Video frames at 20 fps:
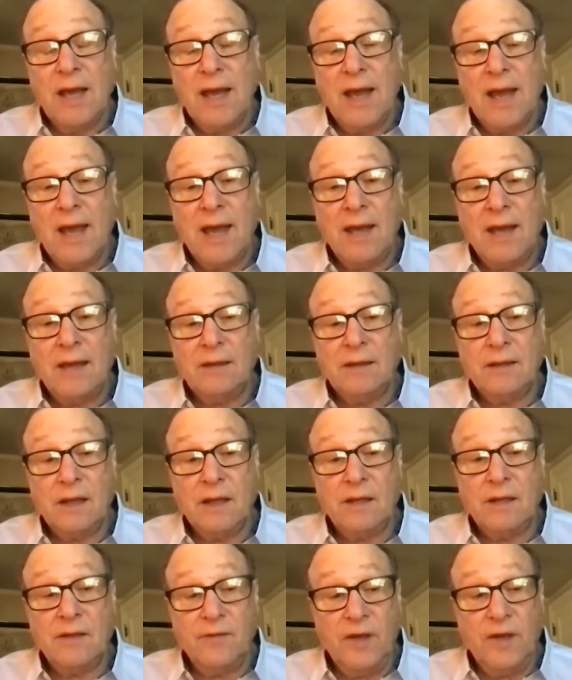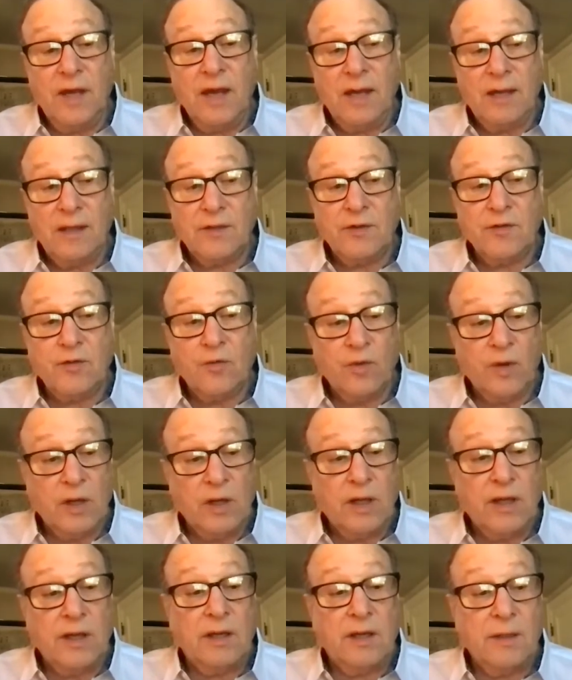And the VA is
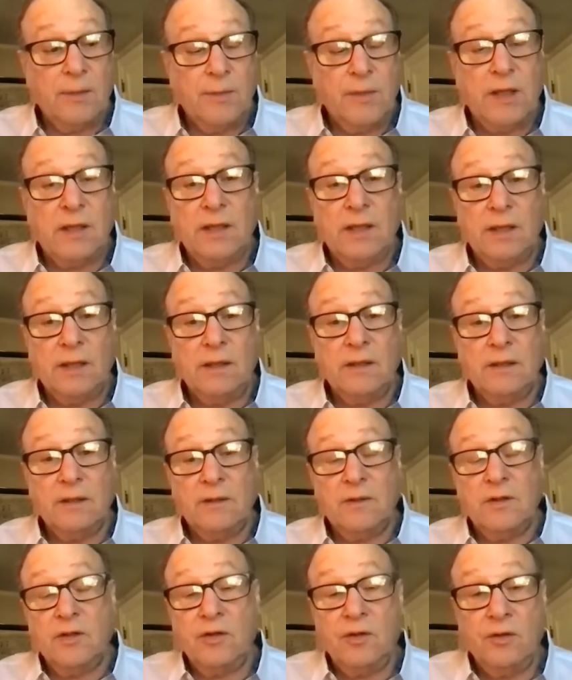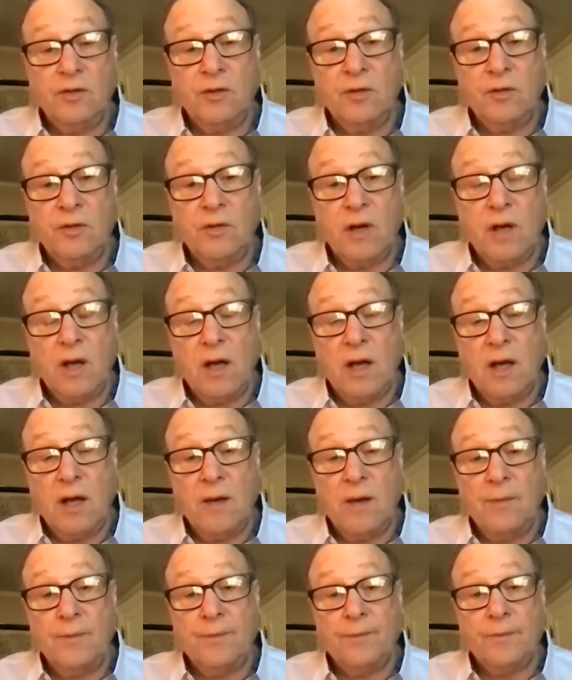really committed
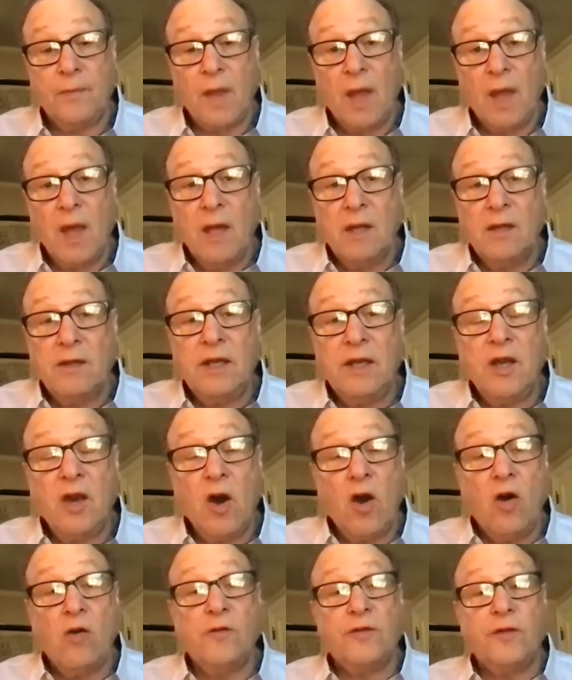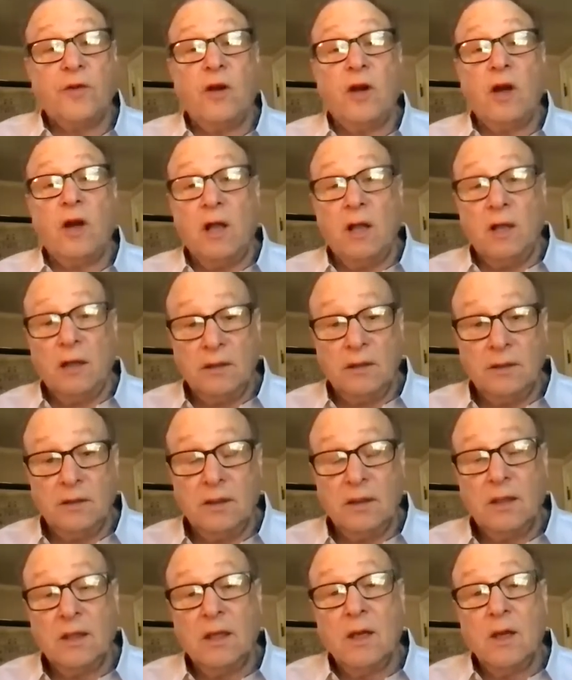to the overall
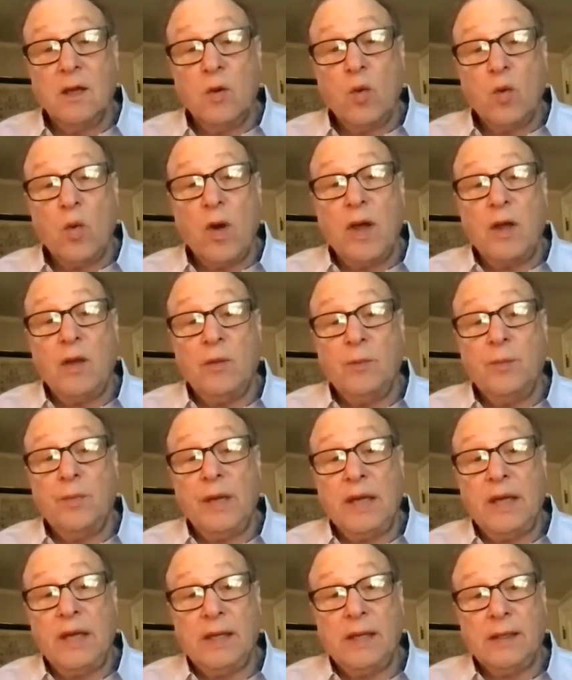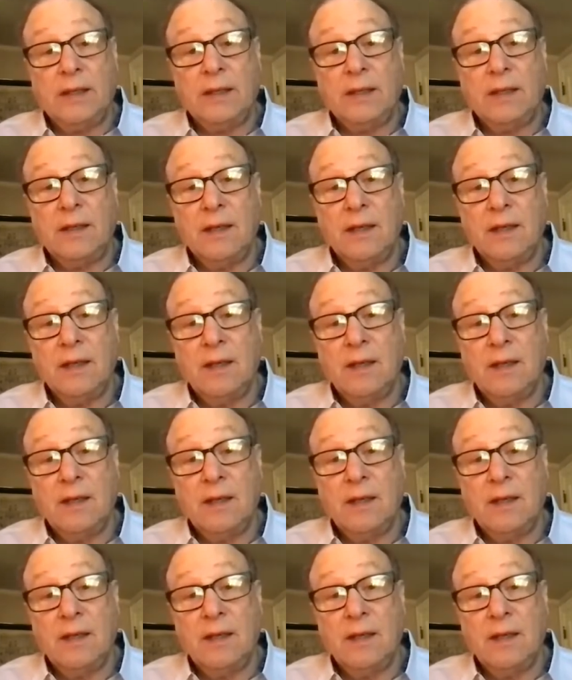well-being